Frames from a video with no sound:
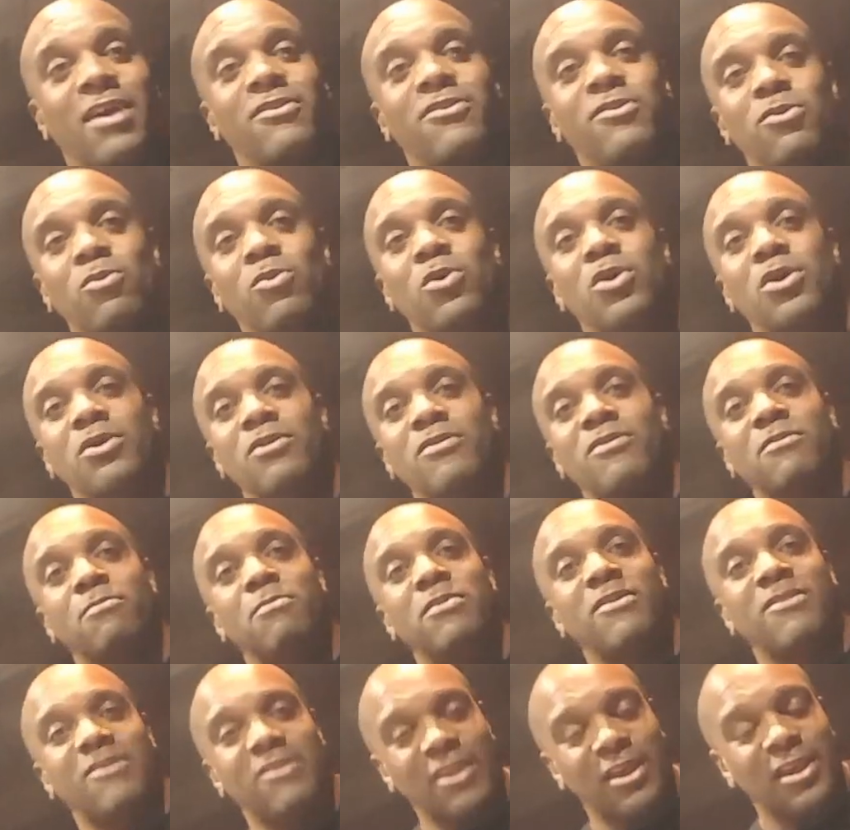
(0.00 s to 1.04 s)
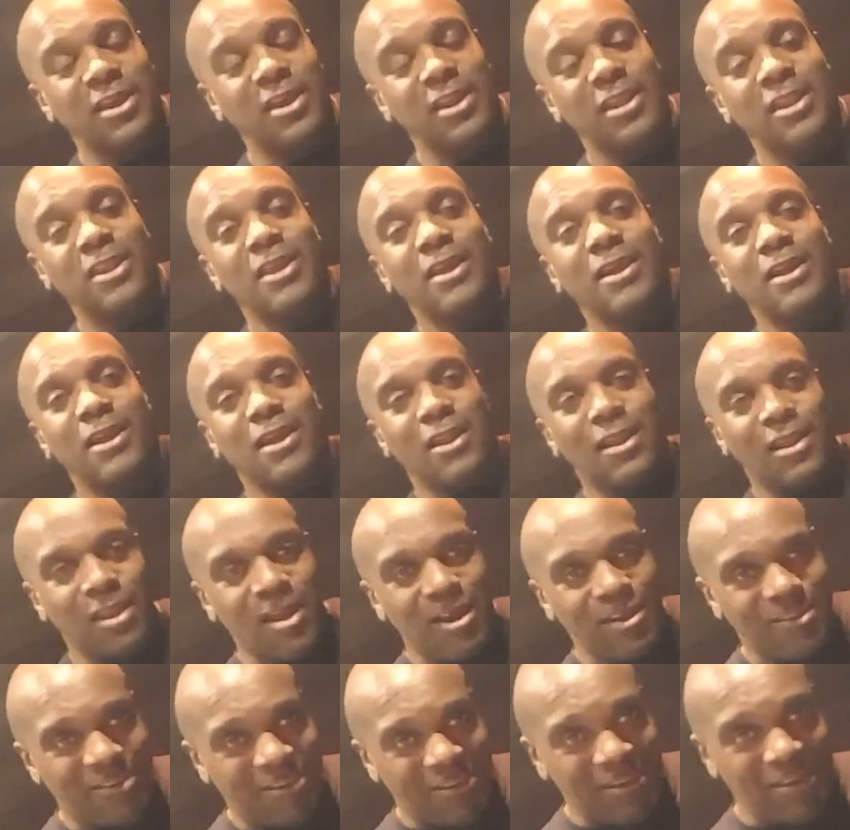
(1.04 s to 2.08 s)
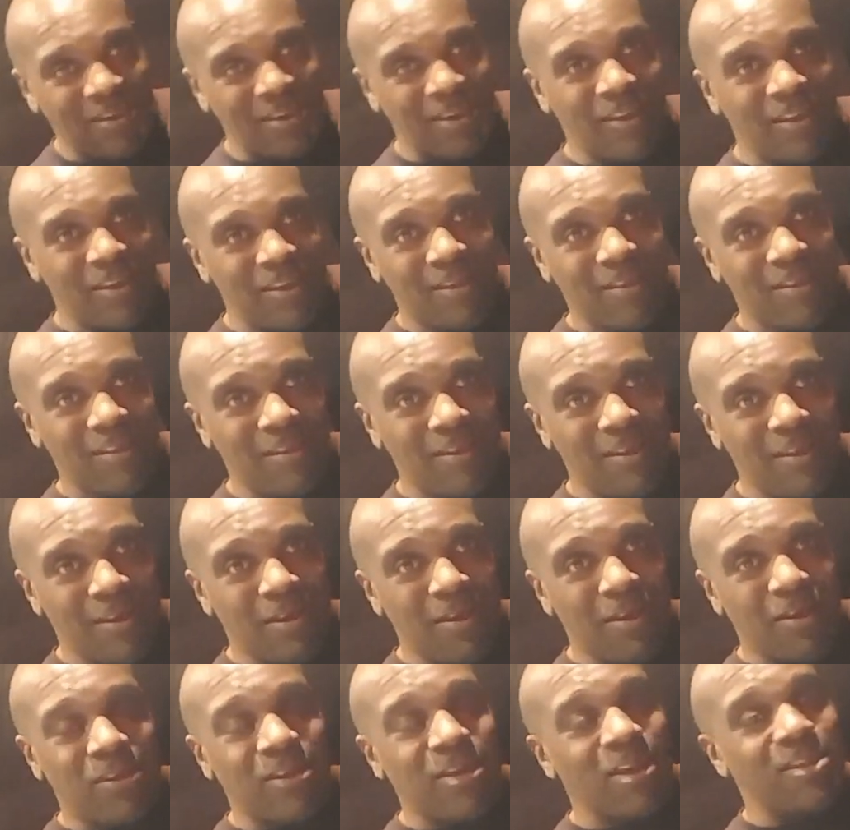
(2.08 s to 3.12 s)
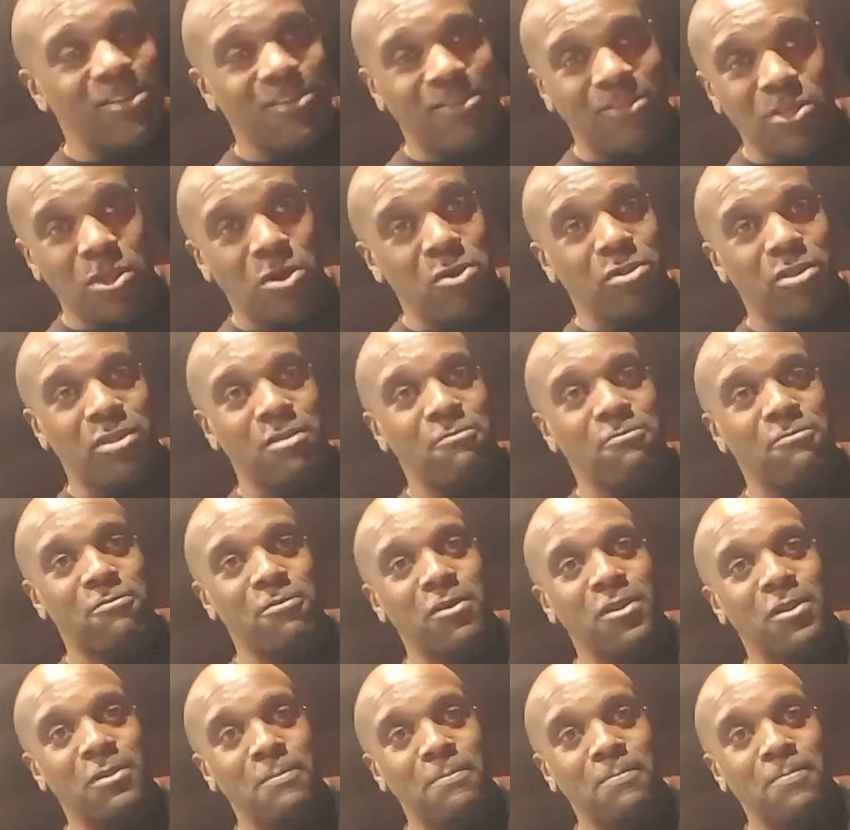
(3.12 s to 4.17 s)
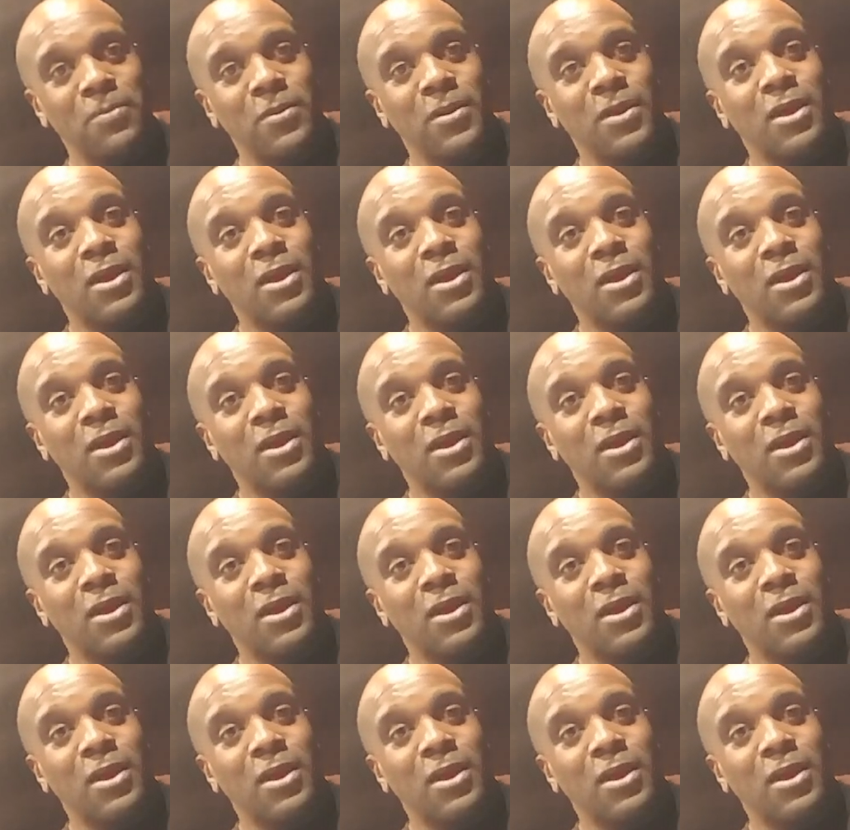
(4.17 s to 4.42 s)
as you were going to be saying last year, okay? It's no different.